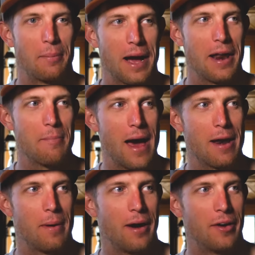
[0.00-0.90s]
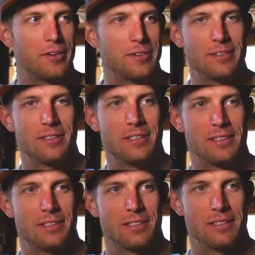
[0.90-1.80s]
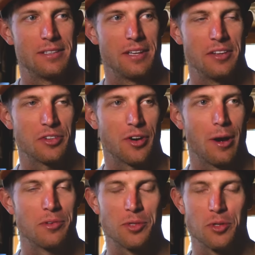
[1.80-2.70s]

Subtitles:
I'm kind of bad about Instagram and